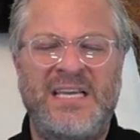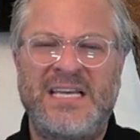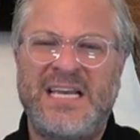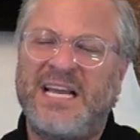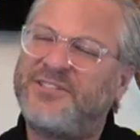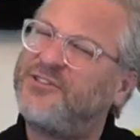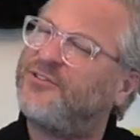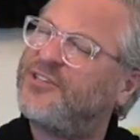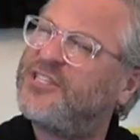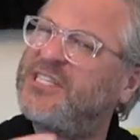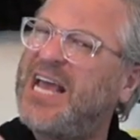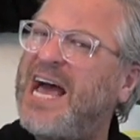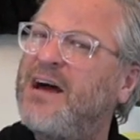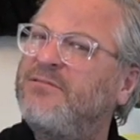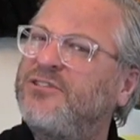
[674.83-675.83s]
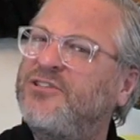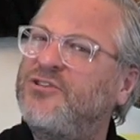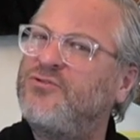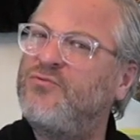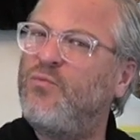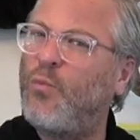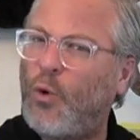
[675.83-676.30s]
It's their sound
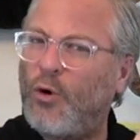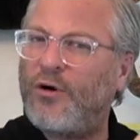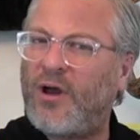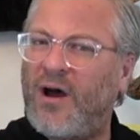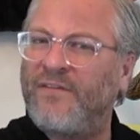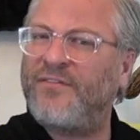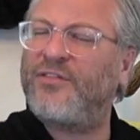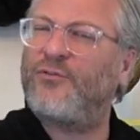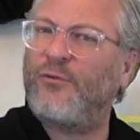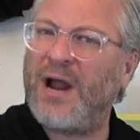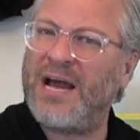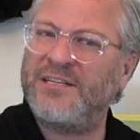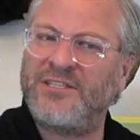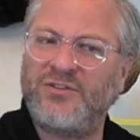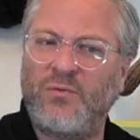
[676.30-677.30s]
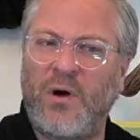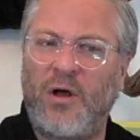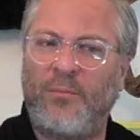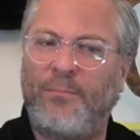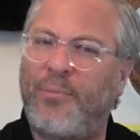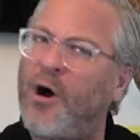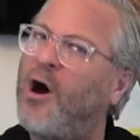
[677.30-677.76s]
to ward off threats while
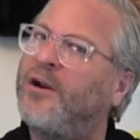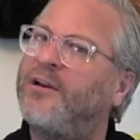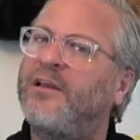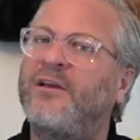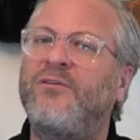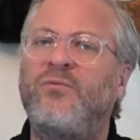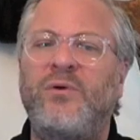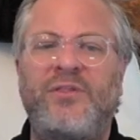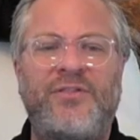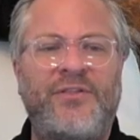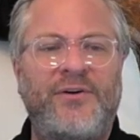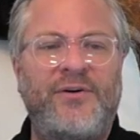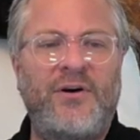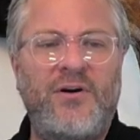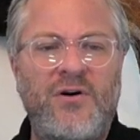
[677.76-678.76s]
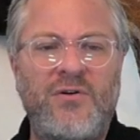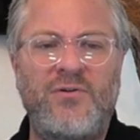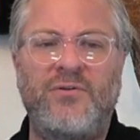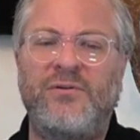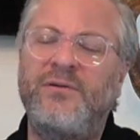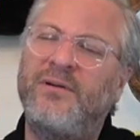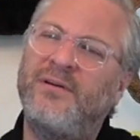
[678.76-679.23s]
bonding with their
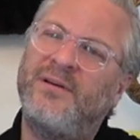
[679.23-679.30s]
own.